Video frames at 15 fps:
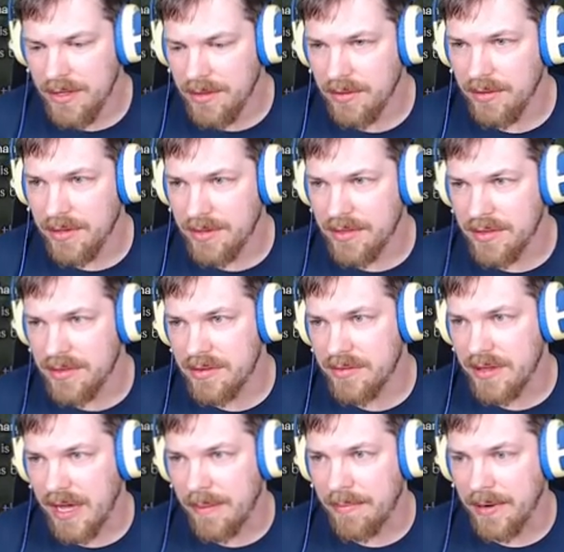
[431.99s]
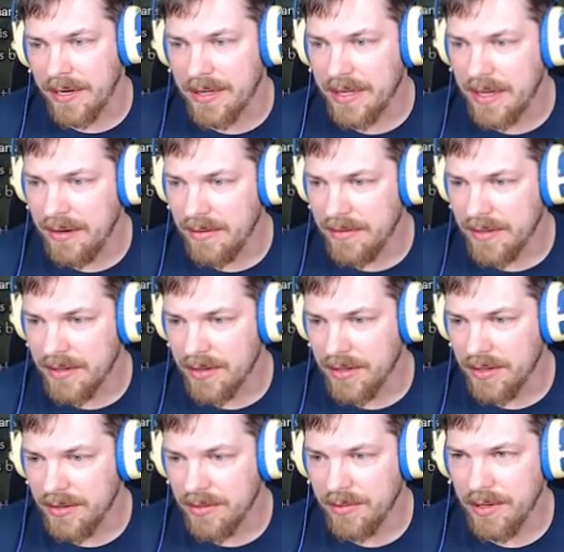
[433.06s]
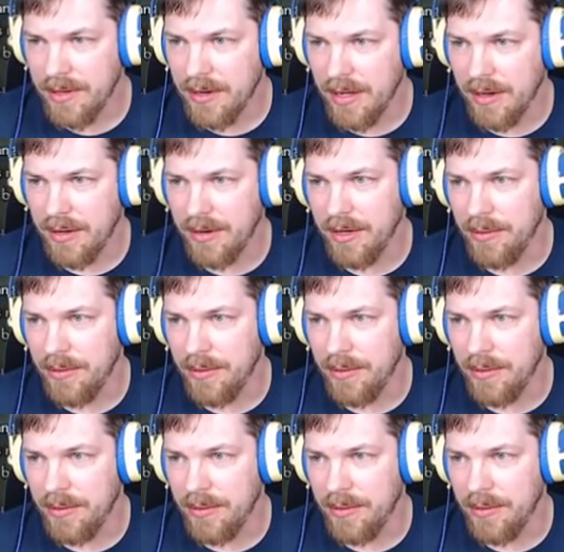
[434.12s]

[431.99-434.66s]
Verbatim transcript: So let's just stop right there, take a look. Wait, no.